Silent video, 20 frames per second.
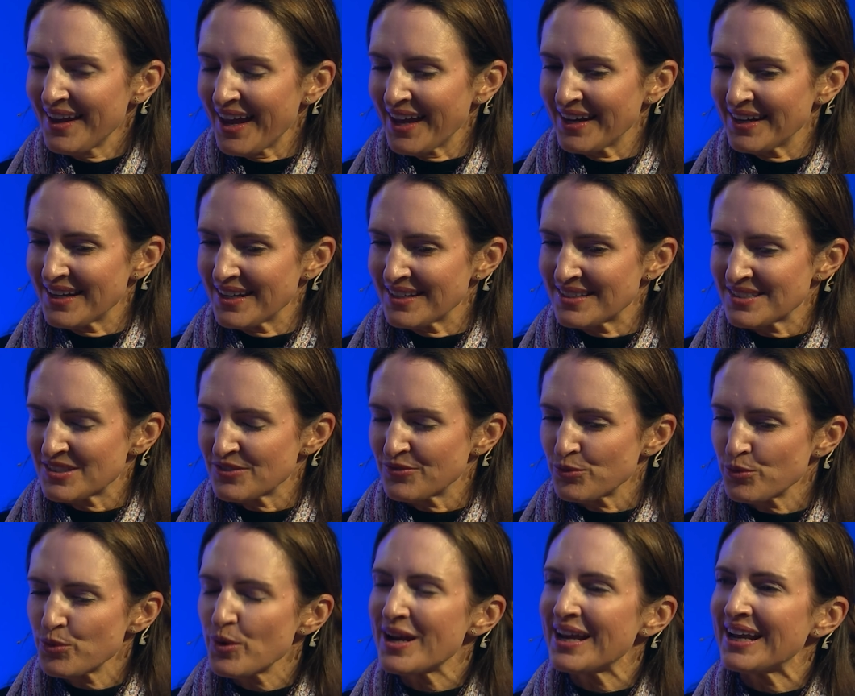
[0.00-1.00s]
And it's
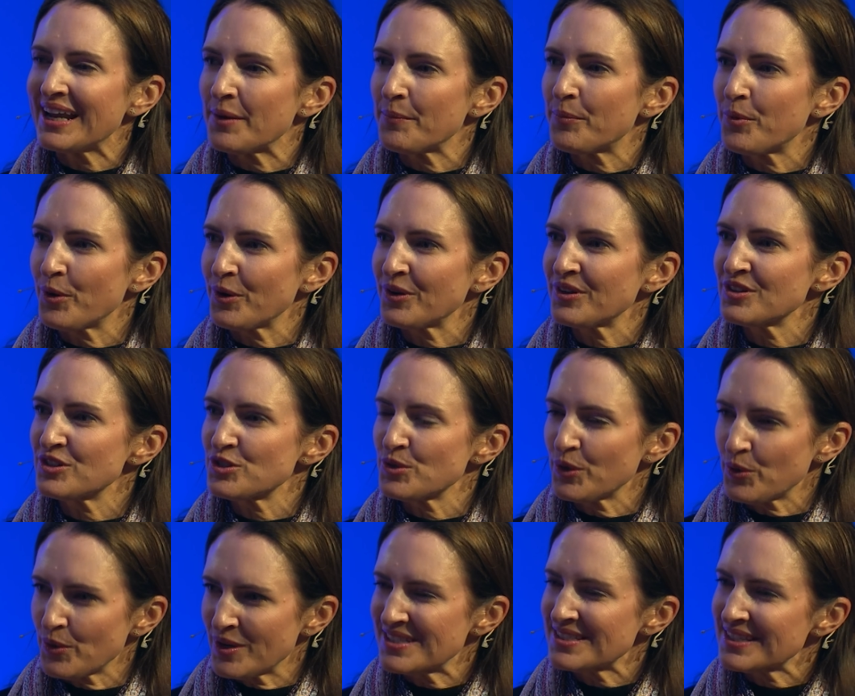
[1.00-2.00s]
really important to
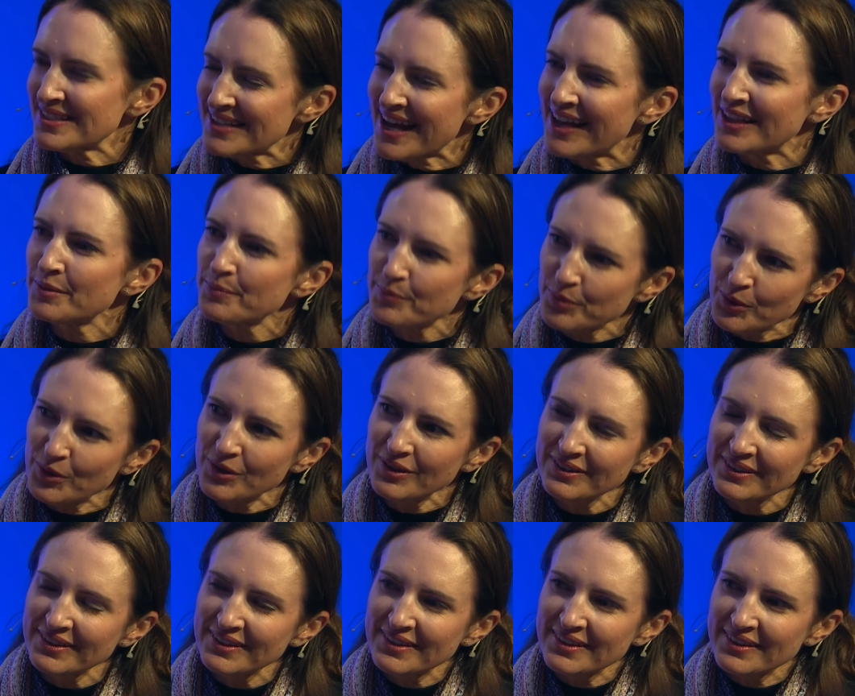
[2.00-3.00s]
increase the talent pool.
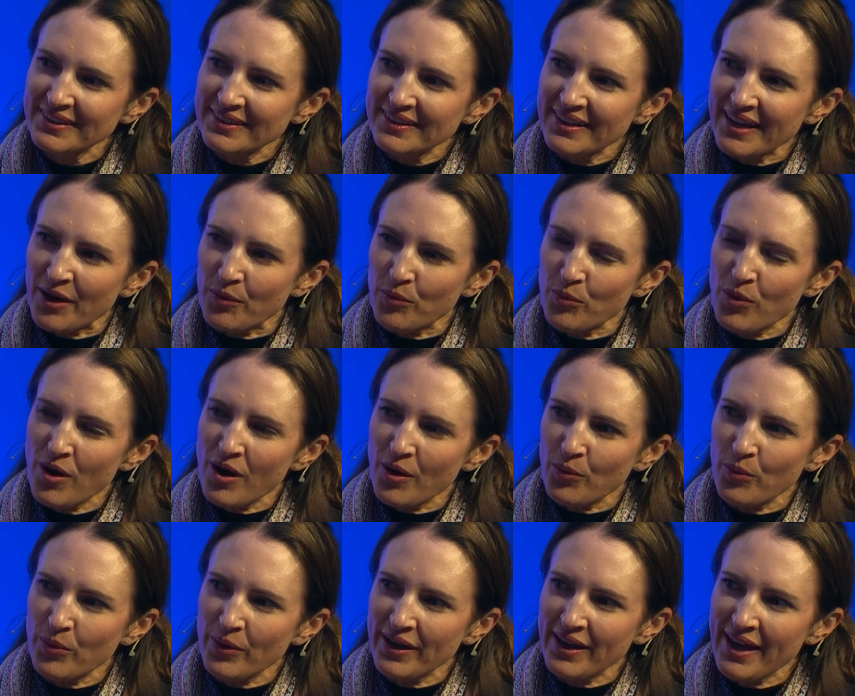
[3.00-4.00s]
And
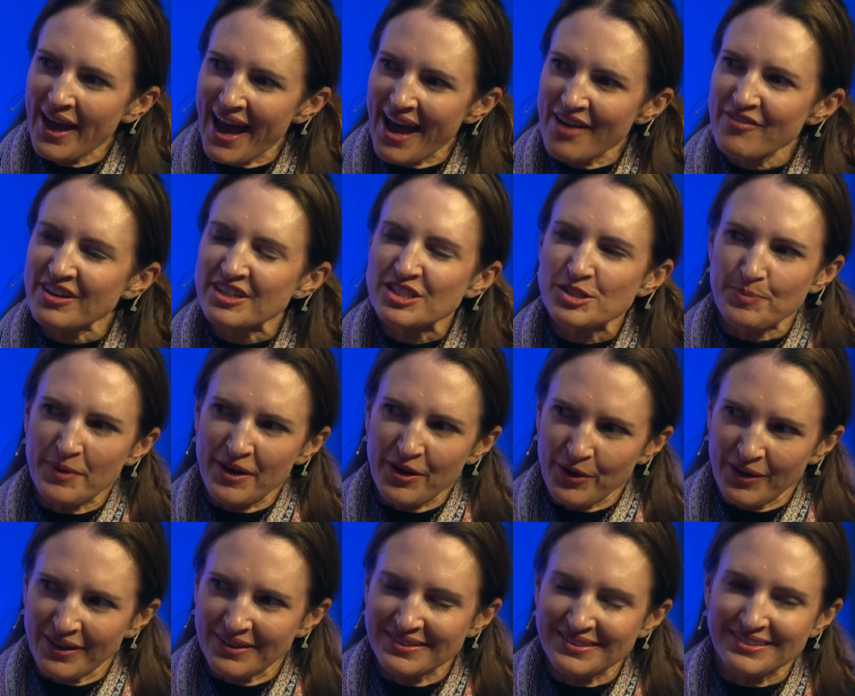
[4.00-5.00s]
what we have
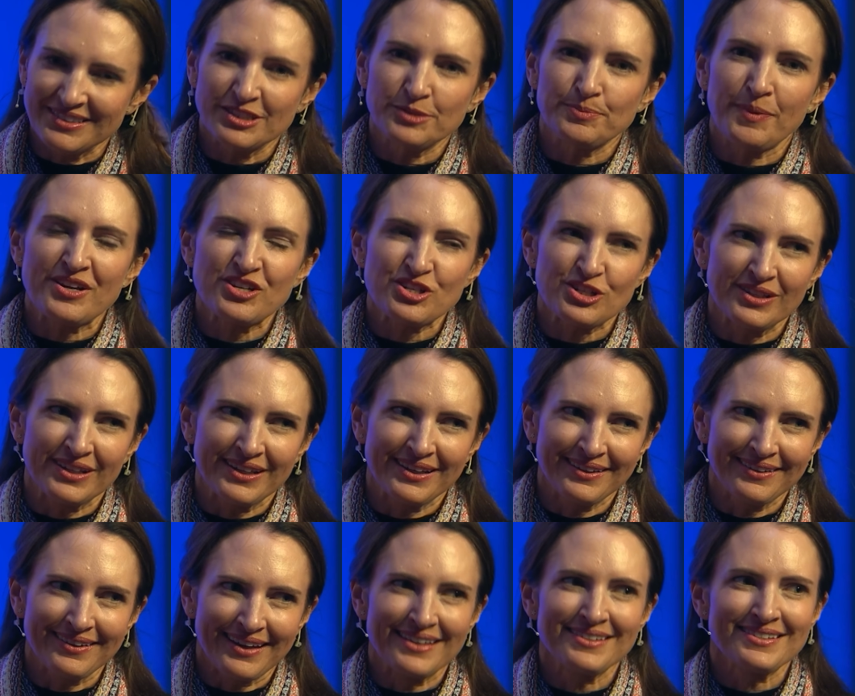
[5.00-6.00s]
experienced,
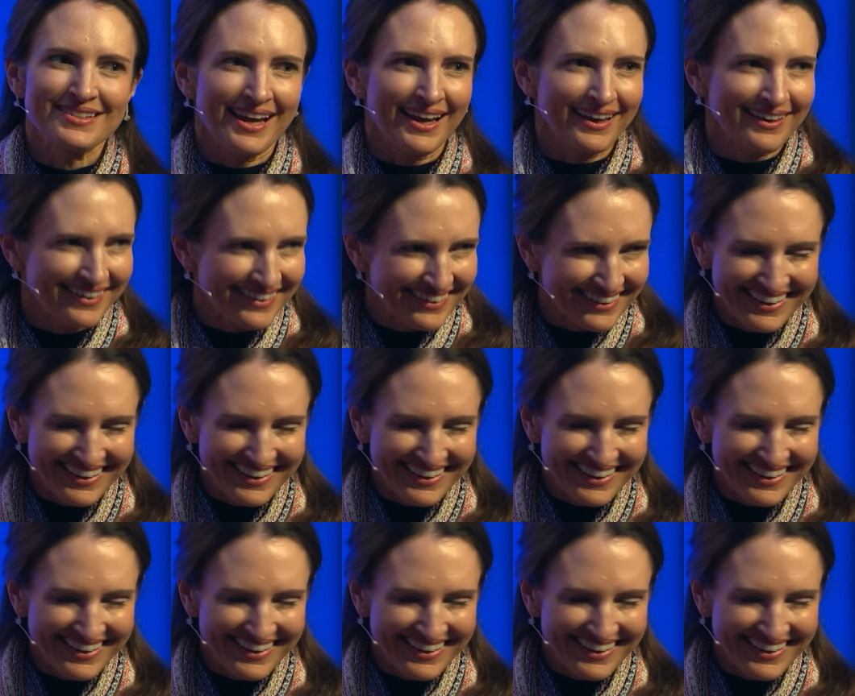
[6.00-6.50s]
especially in tech,